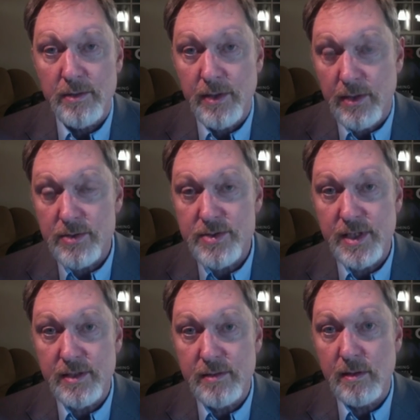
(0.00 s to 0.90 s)
knows
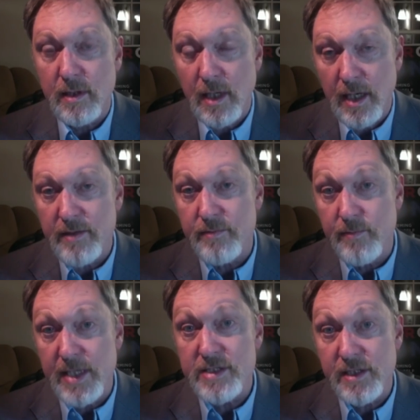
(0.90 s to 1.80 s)
that I
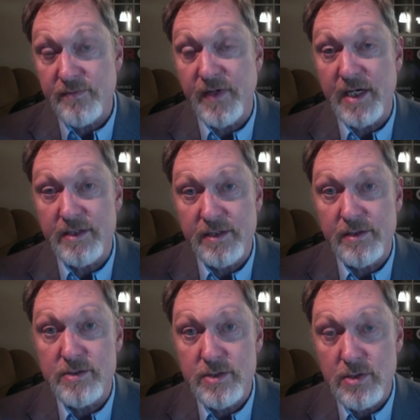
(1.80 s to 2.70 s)
basically find
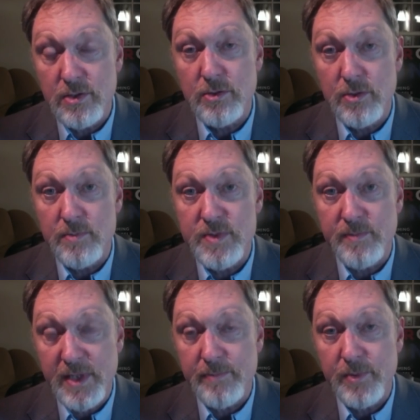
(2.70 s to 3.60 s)
that there's two groups
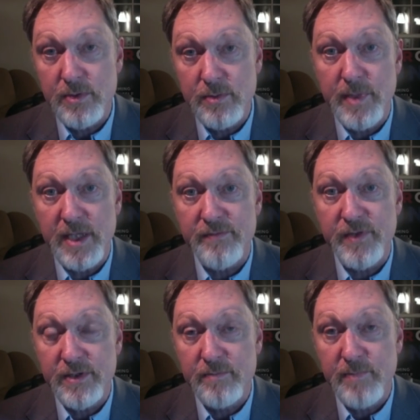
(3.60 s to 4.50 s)
of people who
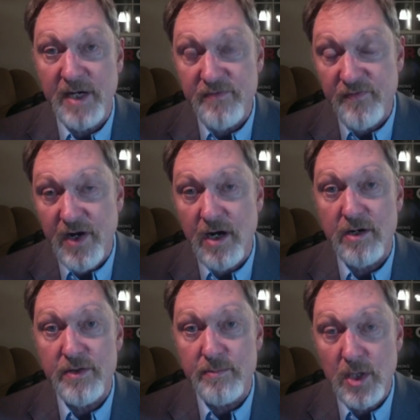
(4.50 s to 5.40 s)
benefit by
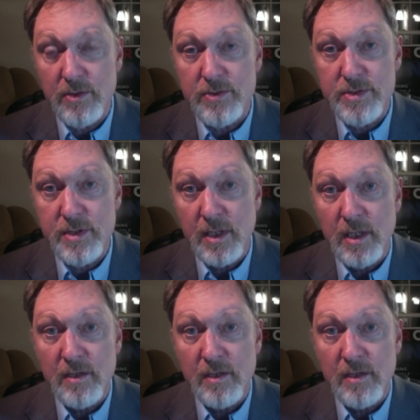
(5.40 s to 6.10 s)
far the most